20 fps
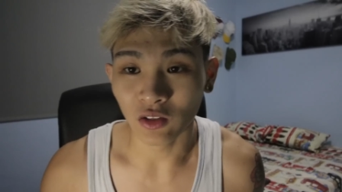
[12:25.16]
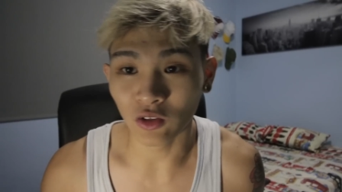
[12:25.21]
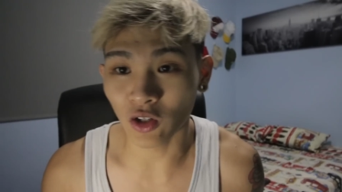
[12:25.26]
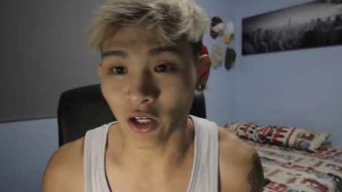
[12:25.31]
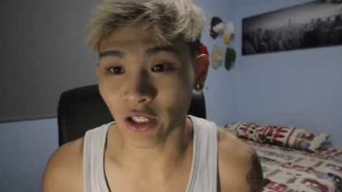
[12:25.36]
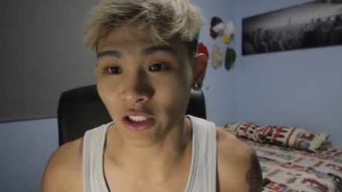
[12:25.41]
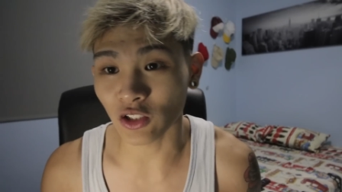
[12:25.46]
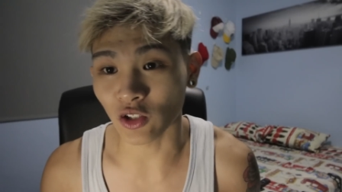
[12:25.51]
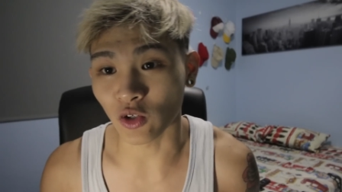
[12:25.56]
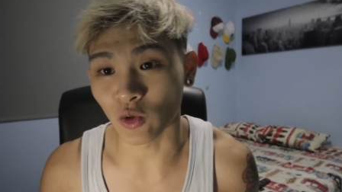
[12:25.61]
you
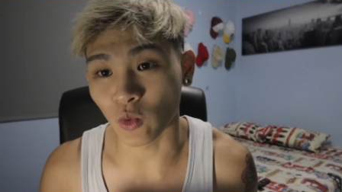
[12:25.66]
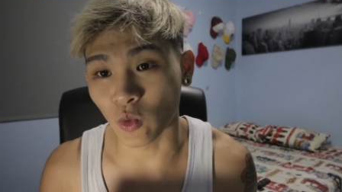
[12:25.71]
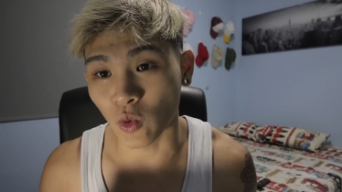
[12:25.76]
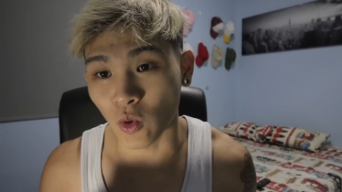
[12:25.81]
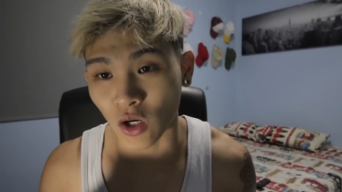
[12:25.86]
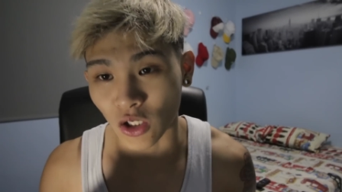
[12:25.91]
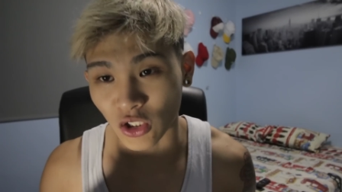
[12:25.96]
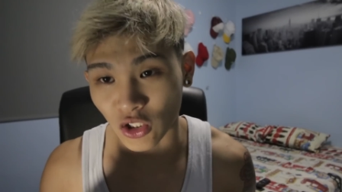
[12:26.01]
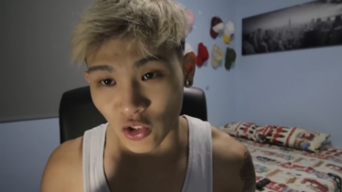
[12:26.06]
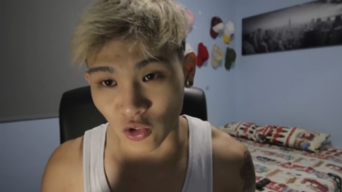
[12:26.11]
guys gotta
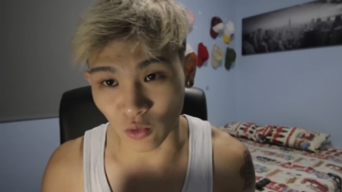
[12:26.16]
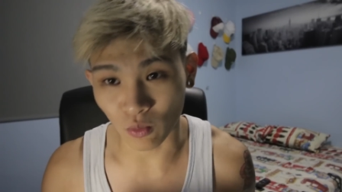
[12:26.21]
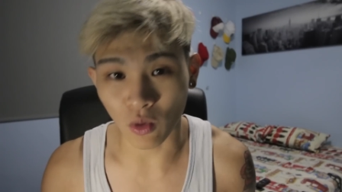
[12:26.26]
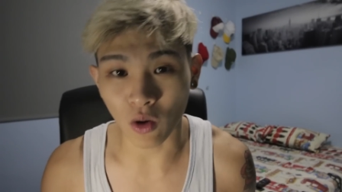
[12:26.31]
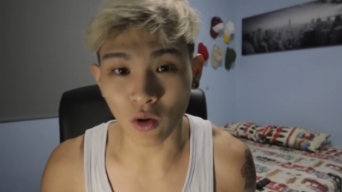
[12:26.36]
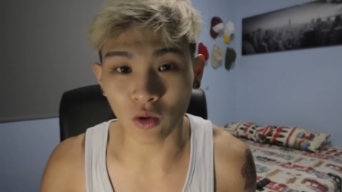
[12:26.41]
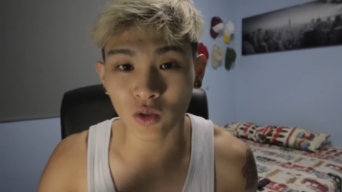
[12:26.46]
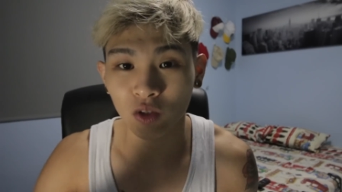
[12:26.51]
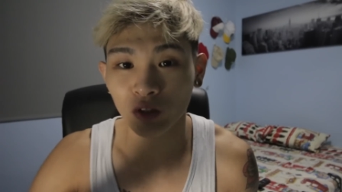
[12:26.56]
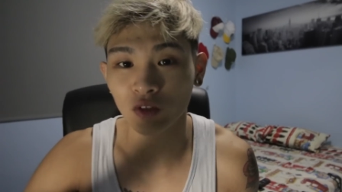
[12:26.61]
watch
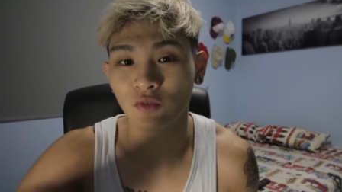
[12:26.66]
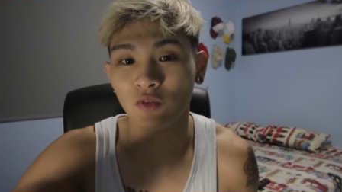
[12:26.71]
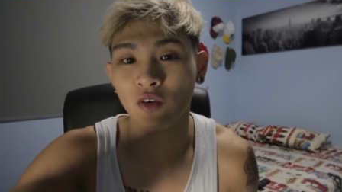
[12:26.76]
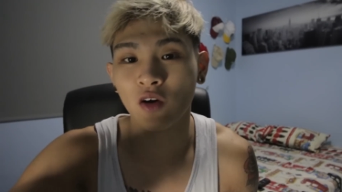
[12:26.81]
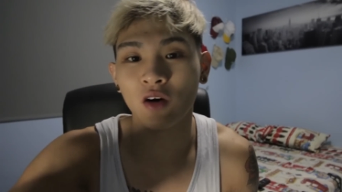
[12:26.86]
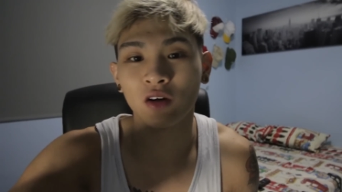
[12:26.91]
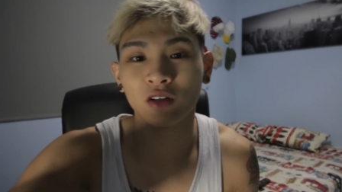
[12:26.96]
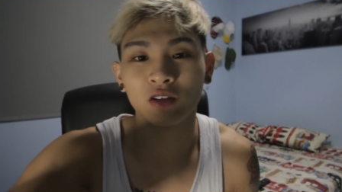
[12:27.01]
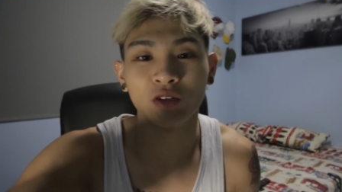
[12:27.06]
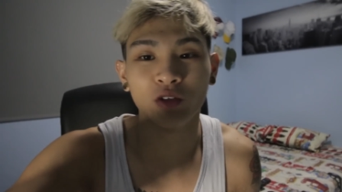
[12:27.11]
tomorrow's
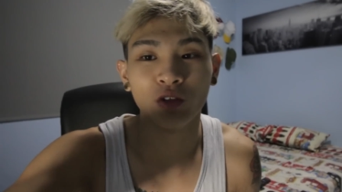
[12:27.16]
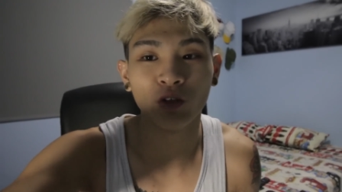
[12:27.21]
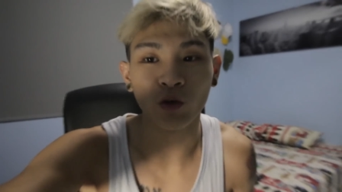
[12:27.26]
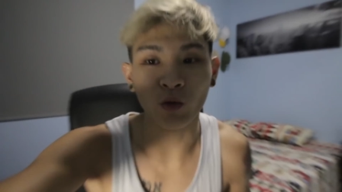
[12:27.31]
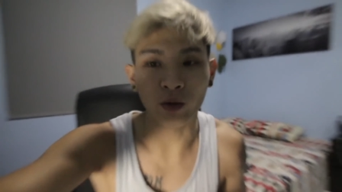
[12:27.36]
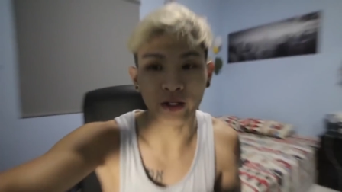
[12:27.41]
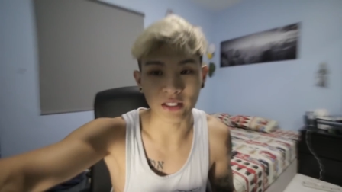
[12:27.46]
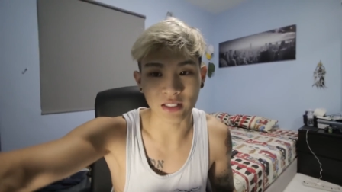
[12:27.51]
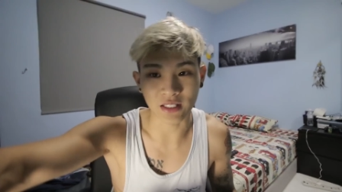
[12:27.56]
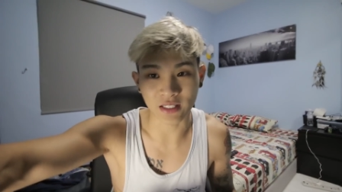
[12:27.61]
vlog to know
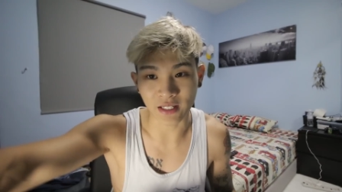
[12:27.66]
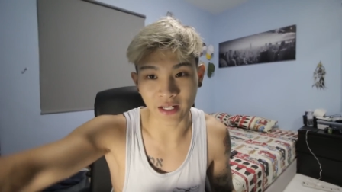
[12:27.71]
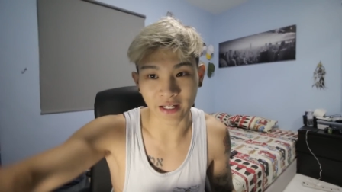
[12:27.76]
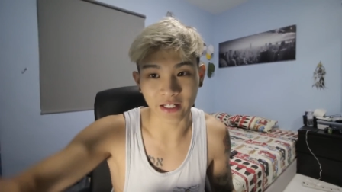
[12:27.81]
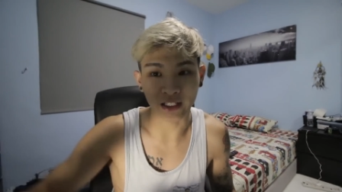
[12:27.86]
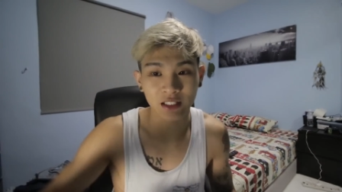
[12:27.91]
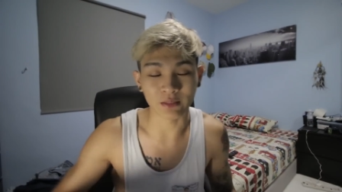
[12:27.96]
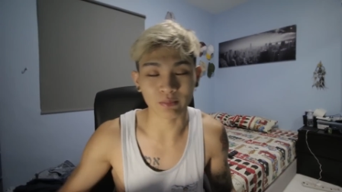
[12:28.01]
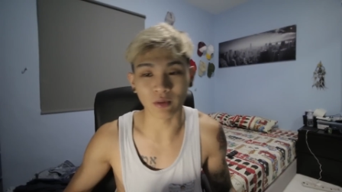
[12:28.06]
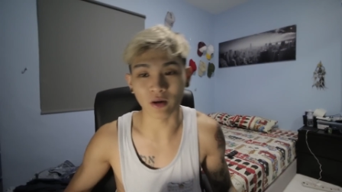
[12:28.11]
what's inside
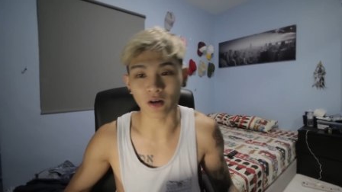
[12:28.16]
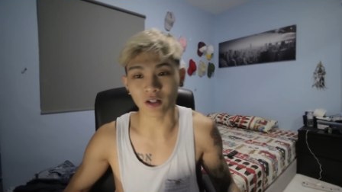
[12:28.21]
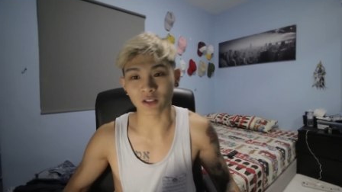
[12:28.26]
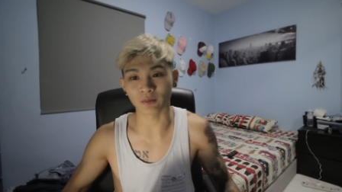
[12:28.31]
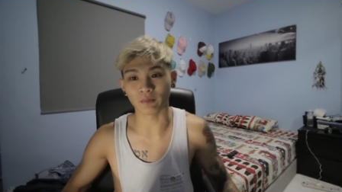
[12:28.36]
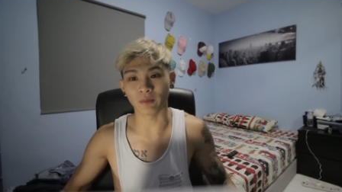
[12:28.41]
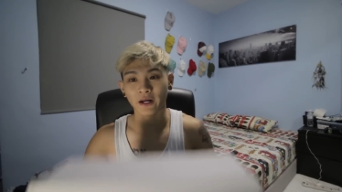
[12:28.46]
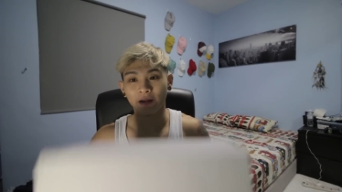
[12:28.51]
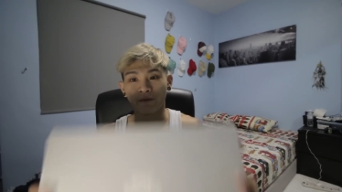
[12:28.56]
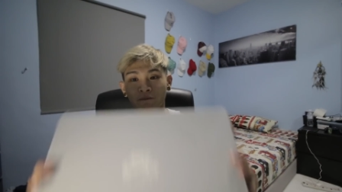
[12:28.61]
this
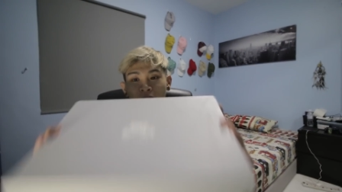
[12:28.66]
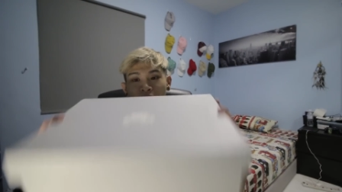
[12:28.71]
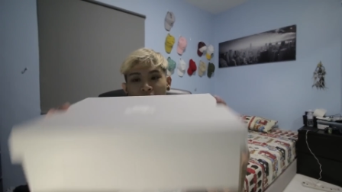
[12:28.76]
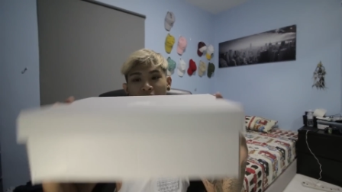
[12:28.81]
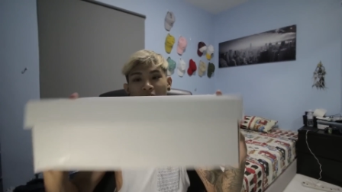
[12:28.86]
box but